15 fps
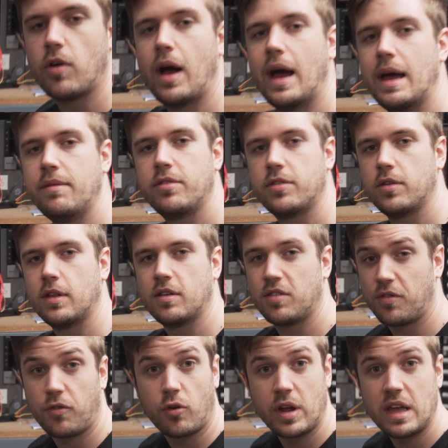drives, so
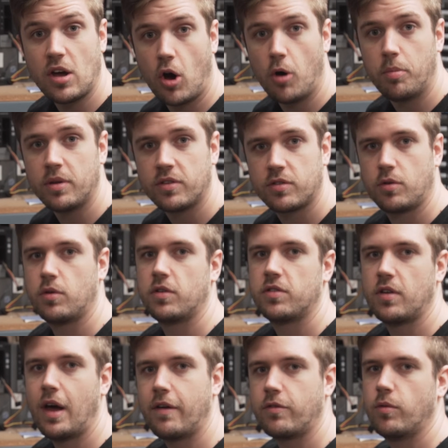that's free open source
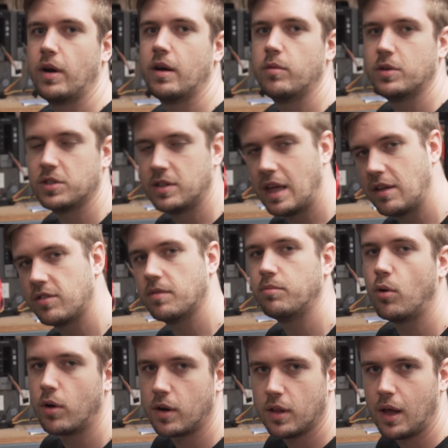software, which they
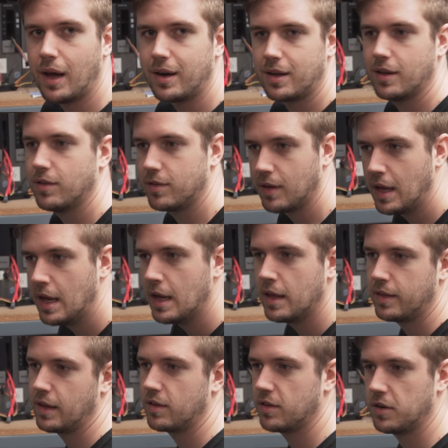support a lot because
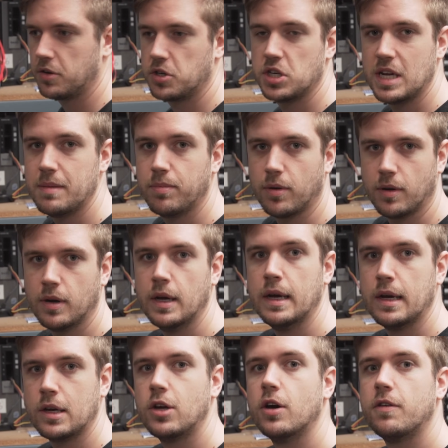things that are cheap are
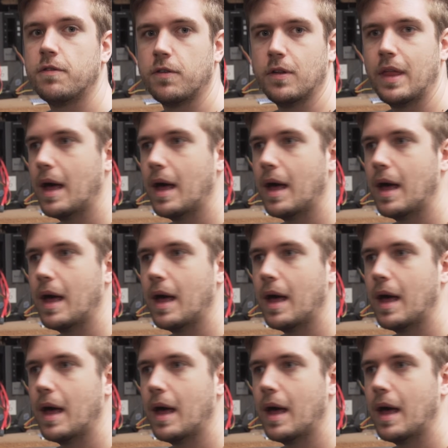good for